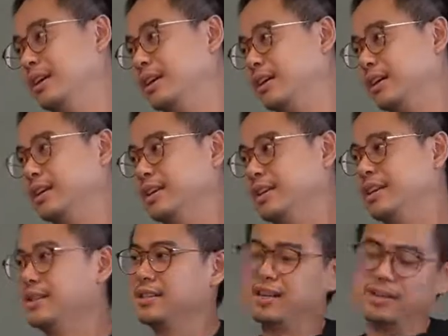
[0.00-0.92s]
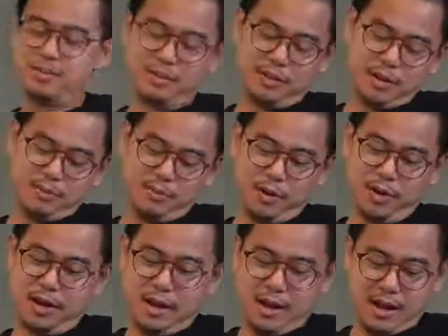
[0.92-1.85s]
Okay, that's precise
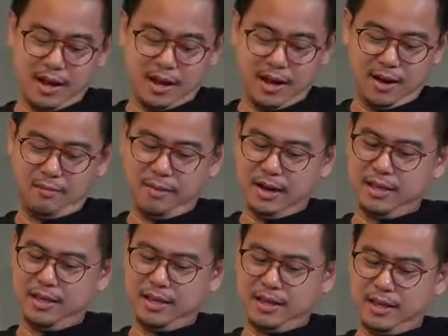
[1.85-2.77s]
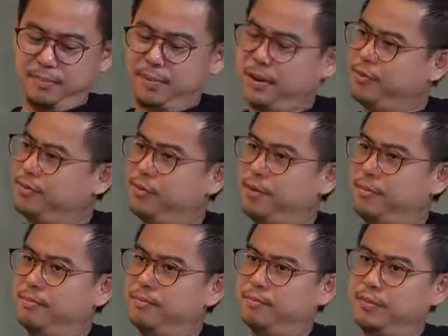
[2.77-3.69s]
point. But I think apart
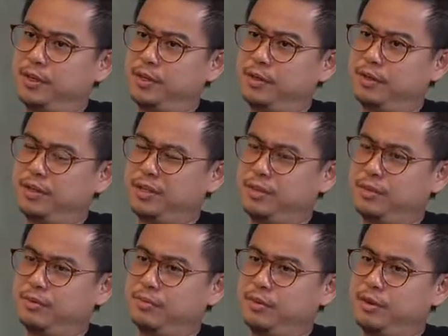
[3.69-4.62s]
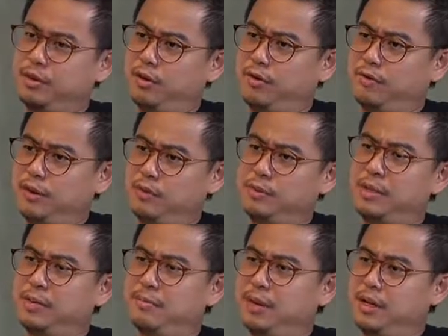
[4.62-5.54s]
from, because your
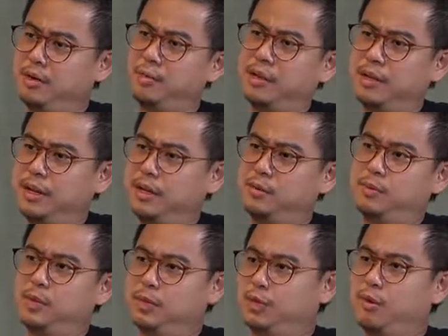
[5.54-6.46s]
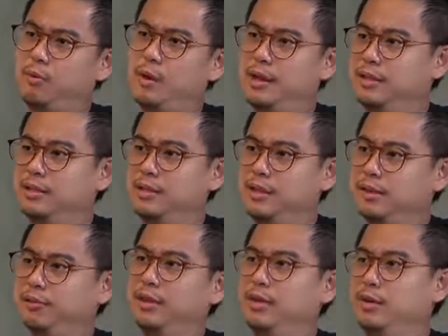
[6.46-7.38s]
investments are meant to be there, especially stock market
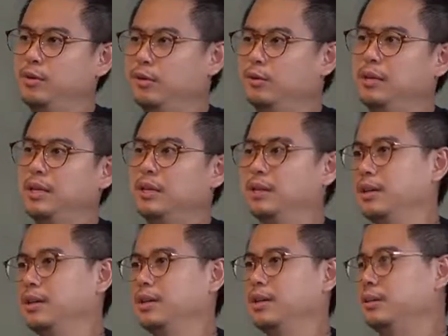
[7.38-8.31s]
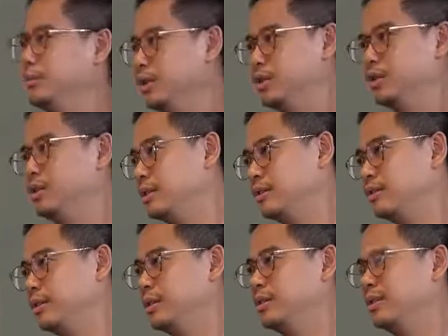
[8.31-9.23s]
stuff that you don't need emergency, right?